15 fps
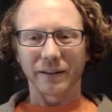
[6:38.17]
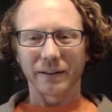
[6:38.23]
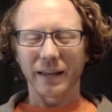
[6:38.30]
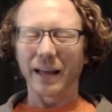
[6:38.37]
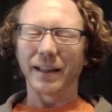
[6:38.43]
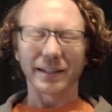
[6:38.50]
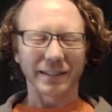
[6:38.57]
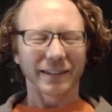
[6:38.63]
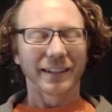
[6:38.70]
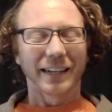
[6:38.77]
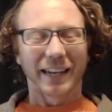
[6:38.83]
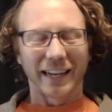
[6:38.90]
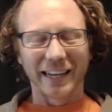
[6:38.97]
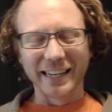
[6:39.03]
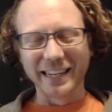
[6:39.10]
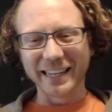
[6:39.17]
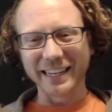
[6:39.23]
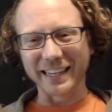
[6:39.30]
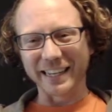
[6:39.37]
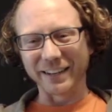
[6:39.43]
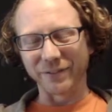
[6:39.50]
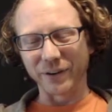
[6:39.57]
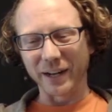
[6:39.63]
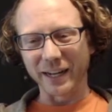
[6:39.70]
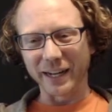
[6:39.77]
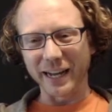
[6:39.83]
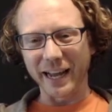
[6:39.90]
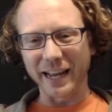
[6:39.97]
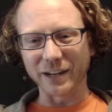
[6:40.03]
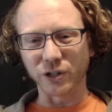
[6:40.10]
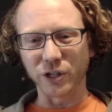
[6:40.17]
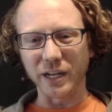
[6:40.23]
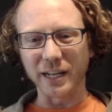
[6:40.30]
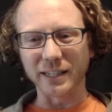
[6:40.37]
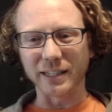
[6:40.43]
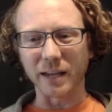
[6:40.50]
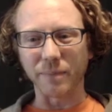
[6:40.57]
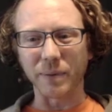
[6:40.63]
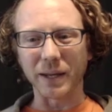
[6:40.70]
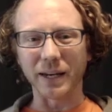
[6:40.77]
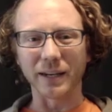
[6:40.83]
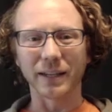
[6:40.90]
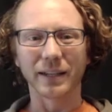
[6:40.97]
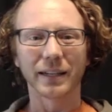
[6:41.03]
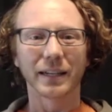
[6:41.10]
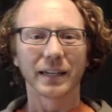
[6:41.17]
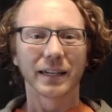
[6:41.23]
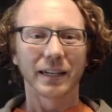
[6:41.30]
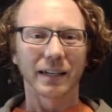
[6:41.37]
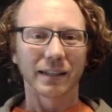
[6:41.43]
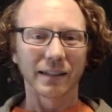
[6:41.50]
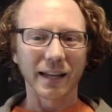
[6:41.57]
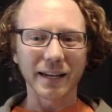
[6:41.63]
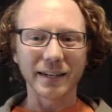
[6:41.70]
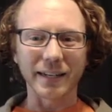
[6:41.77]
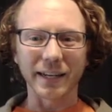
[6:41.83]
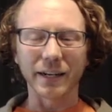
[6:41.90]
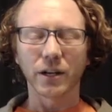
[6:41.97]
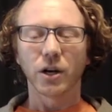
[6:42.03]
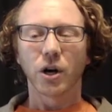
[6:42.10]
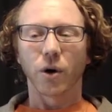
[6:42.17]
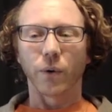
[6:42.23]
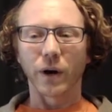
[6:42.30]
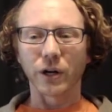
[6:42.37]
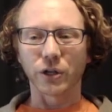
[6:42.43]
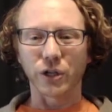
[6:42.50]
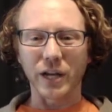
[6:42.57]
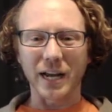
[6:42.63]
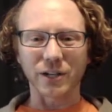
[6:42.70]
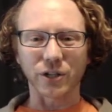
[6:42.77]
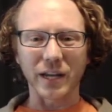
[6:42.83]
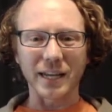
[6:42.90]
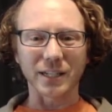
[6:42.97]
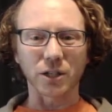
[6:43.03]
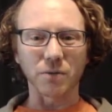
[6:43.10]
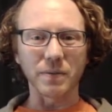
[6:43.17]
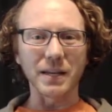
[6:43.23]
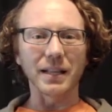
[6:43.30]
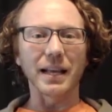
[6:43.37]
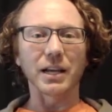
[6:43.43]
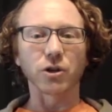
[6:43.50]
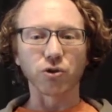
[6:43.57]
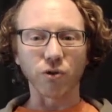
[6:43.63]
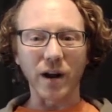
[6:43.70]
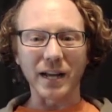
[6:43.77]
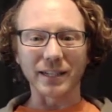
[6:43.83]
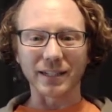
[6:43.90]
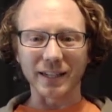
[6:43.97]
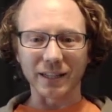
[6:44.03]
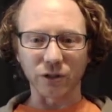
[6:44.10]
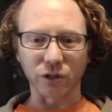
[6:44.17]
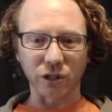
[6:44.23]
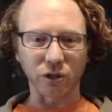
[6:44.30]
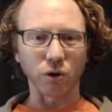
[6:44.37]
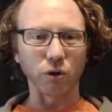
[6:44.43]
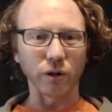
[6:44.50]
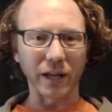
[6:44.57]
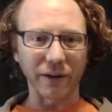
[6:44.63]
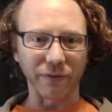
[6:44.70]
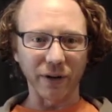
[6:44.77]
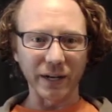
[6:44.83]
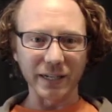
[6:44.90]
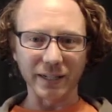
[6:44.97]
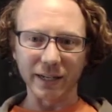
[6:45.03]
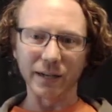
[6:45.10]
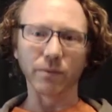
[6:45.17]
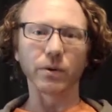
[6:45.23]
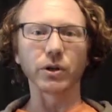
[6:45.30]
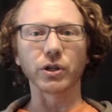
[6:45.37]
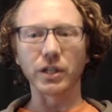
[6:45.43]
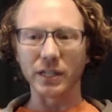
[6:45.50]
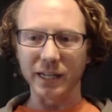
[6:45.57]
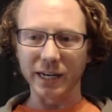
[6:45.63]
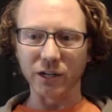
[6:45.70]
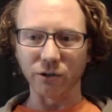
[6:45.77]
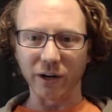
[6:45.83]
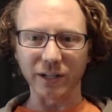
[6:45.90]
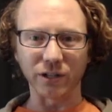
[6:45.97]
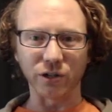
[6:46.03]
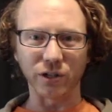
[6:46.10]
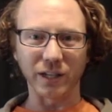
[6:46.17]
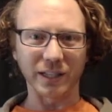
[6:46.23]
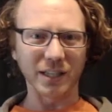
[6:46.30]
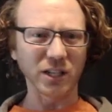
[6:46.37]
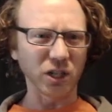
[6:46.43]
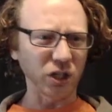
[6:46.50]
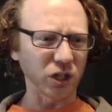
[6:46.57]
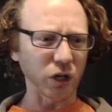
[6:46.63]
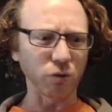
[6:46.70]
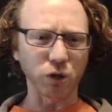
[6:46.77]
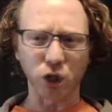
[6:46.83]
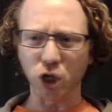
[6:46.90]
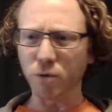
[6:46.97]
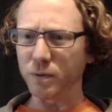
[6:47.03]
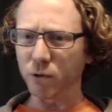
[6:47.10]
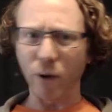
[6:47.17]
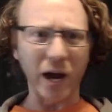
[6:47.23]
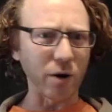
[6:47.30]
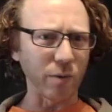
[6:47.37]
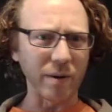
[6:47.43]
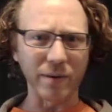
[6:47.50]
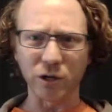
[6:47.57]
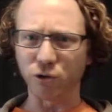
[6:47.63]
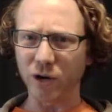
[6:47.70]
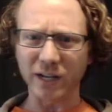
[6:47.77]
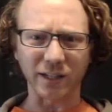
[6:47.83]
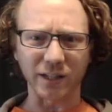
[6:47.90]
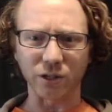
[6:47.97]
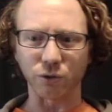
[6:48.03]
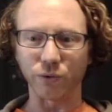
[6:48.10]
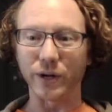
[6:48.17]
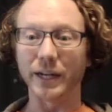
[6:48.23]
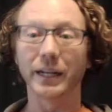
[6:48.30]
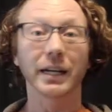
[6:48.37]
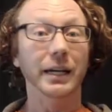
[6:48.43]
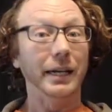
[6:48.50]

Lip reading: Yeah, that's it. And she ends up in London, where she actually has to be like dressed, and there's this whole like funny scene where she's getting dressed and she's like, this is so stupid, why do women dress this way?